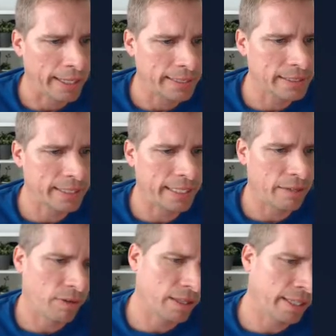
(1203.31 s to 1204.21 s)
send
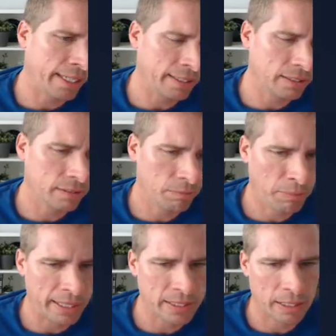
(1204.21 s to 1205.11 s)
different things
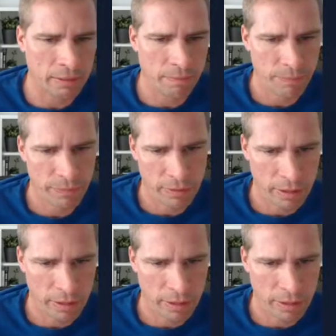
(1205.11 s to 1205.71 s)
based on the